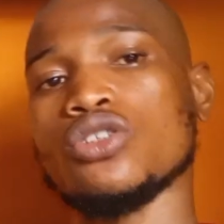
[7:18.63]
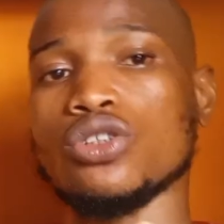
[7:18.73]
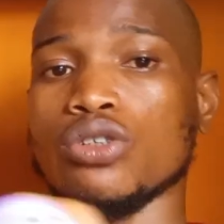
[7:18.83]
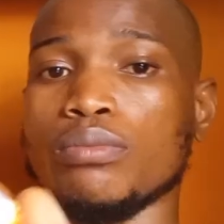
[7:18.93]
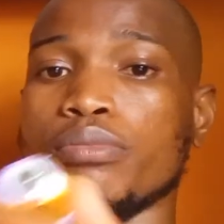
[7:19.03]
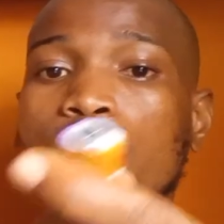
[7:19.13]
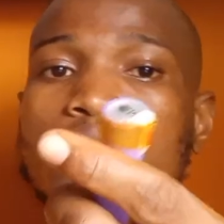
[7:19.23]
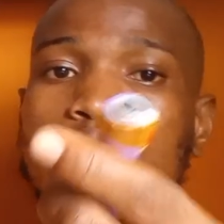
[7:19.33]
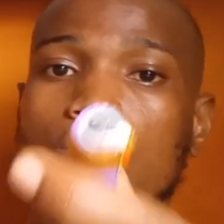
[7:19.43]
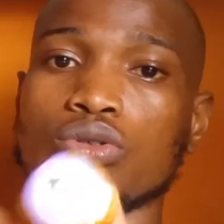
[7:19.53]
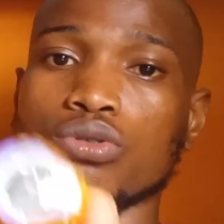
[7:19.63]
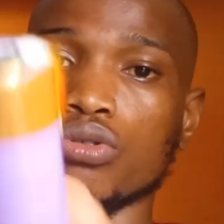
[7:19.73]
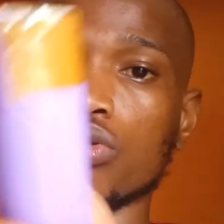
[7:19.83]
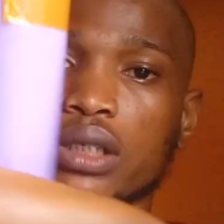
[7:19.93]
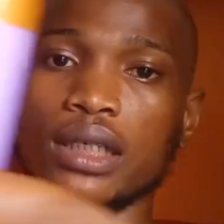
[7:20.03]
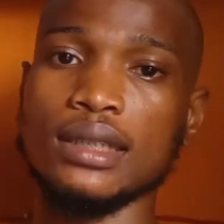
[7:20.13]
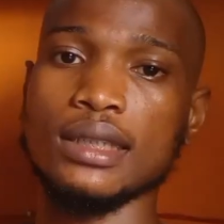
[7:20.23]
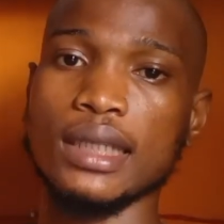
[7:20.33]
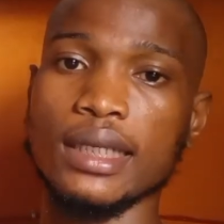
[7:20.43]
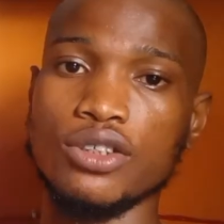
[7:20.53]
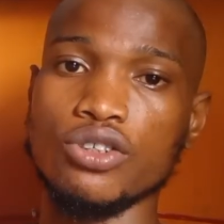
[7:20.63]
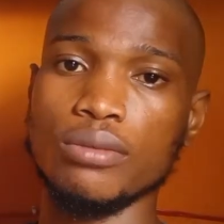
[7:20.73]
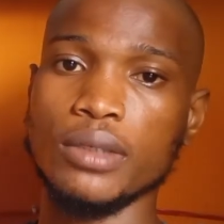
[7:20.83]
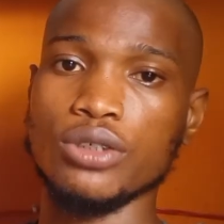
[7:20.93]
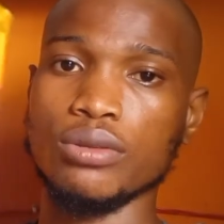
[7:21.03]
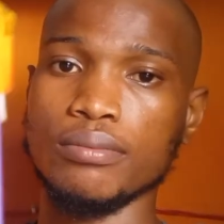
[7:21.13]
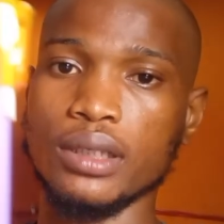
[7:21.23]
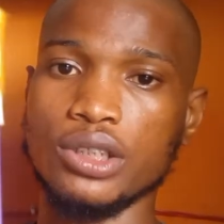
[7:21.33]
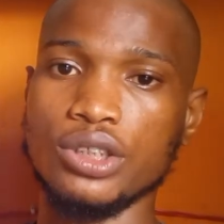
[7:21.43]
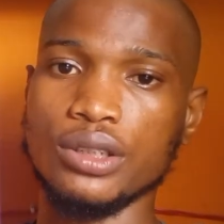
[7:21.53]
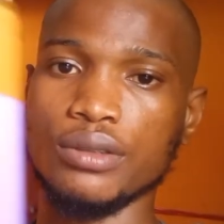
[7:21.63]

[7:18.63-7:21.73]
Suppose I want to solder this lithium ion battery.